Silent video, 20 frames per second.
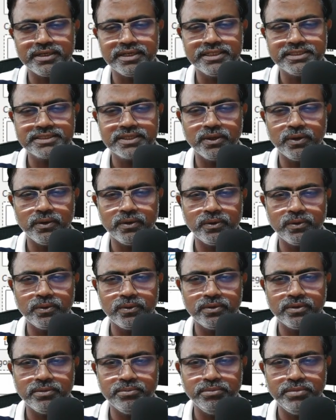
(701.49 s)
Let's
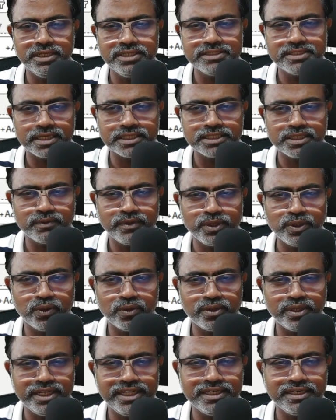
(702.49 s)
go build section. We
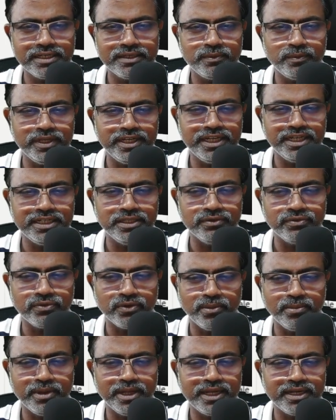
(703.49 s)
don't need it. We need the
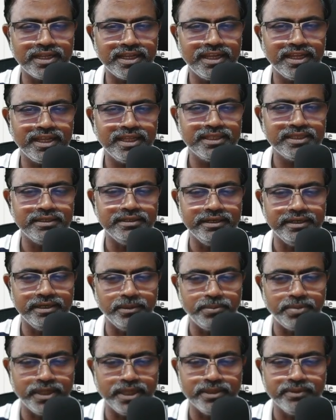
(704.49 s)
format and the
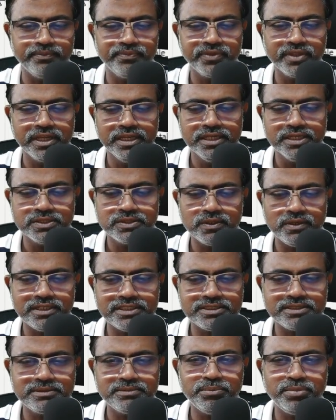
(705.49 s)
data pane. So
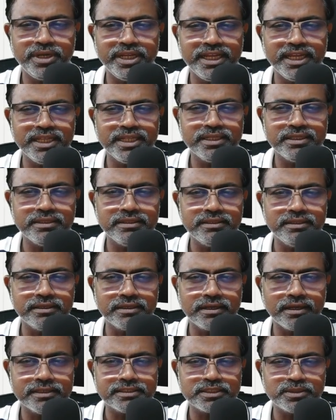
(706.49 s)
let's bring in the
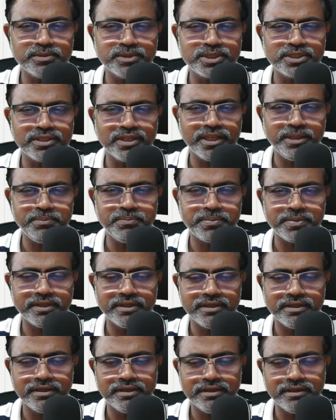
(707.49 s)
customer type
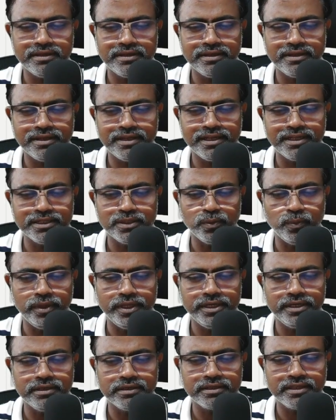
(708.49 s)
and the
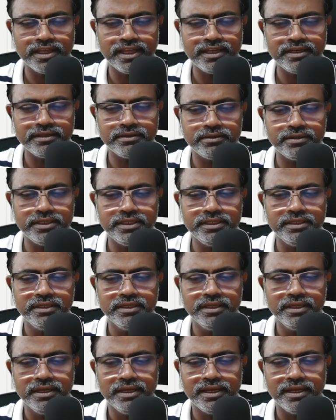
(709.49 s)
vehicle category
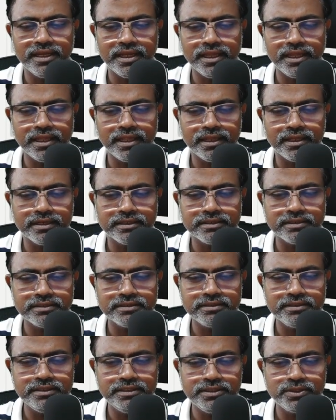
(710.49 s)

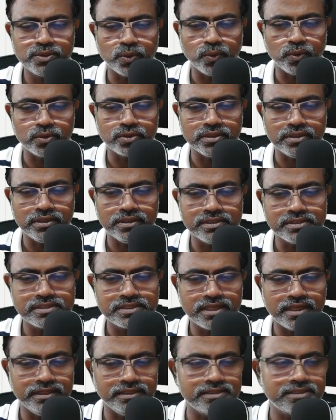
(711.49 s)
and the total
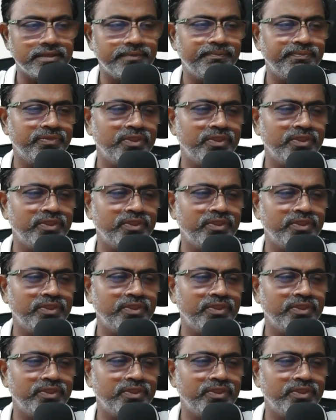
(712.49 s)
sales.